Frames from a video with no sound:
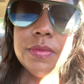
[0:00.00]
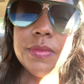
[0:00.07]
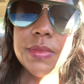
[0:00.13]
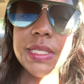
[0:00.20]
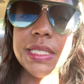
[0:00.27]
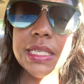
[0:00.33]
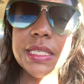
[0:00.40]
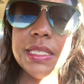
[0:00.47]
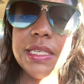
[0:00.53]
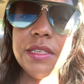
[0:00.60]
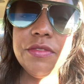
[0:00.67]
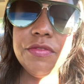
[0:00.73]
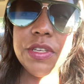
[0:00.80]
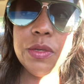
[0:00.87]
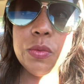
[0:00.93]
16
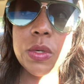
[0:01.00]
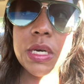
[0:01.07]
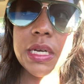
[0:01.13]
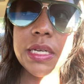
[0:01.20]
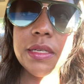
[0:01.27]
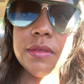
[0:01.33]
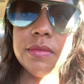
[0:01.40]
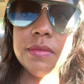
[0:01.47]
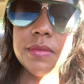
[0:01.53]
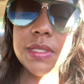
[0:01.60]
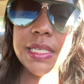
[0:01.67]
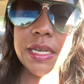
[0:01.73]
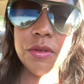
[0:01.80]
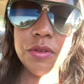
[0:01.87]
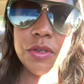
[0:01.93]
feet wide
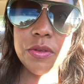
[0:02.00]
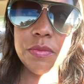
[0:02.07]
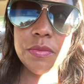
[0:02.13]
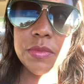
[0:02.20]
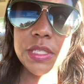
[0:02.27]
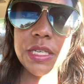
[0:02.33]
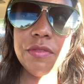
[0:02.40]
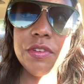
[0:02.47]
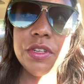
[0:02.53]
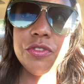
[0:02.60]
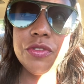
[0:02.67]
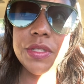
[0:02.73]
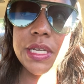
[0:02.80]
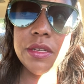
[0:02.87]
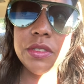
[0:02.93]
townhome,
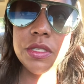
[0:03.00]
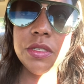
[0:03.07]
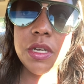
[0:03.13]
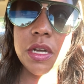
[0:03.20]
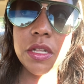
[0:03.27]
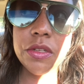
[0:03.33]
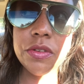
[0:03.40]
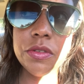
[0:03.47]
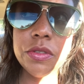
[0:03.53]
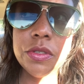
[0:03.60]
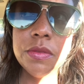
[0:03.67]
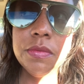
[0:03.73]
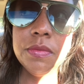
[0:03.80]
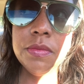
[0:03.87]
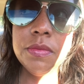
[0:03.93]
$700,000.
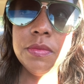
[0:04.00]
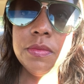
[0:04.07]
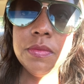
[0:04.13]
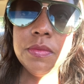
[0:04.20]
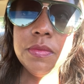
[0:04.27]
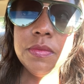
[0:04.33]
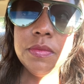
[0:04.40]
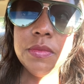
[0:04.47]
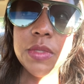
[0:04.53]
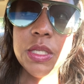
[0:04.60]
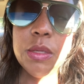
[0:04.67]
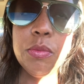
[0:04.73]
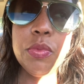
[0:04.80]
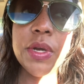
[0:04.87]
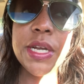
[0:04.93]

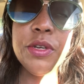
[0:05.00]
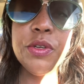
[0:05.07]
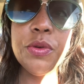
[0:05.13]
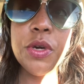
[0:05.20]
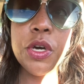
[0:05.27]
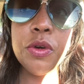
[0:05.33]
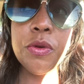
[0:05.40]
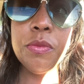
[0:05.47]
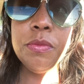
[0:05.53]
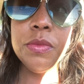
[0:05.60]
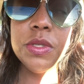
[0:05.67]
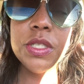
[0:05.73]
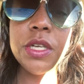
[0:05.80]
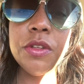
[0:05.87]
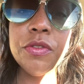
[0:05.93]
Brand new home,
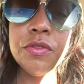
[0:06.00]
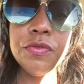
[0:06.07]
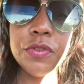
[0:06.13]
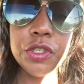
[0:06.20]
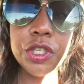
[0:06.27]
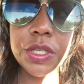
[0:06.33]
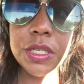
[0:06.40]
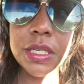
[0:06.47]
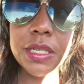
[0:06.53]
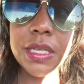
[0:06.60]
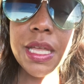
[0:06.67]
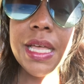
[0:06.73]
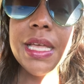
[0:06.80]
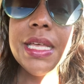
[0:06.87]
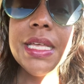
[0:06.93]
Southern Virginia,
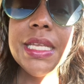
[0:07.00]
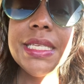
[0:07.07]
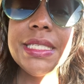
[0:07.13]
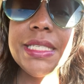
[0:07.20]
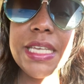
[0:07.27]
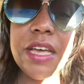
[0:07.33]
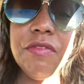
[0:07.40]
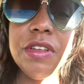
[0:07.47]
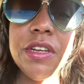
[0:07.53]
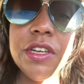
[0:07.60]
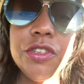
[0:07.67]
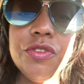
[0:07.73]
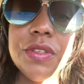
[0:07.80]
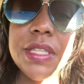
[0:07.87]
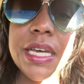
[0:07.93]

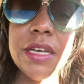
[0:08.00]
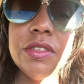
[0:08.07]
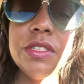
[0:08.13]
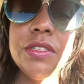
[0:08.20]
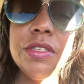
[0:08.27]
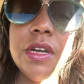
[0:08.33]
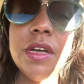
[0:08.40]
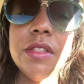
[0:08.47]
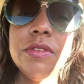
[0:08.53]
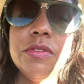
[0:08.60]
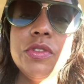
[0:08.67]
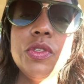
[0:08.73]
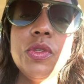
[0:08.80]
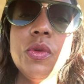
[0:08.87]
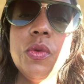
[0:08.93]

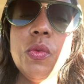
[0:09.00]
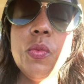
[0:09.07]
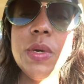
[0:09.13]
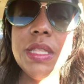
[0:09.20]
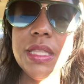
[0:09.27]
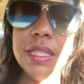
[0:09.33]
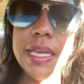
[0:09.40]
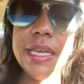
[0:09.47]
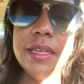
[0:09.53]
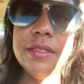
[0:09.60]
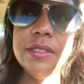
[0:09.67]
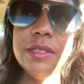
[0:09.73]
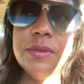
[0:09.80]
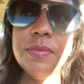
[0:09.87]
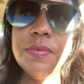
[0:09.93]
$700,000 with
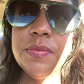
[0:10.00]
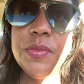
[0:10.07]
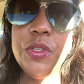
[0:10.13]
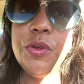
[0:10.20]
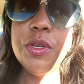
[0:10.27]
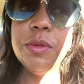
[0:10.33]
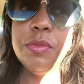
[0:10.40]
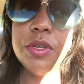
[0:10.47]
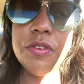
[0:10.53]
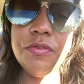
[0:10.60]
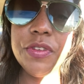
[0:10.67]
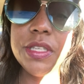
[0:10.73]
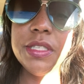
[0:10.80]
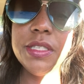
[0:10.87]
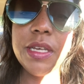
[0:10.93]
land. You can put a
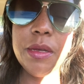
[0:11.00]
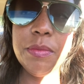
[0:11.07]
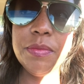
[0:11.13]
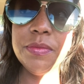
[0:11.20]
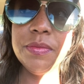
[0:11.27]
fence up.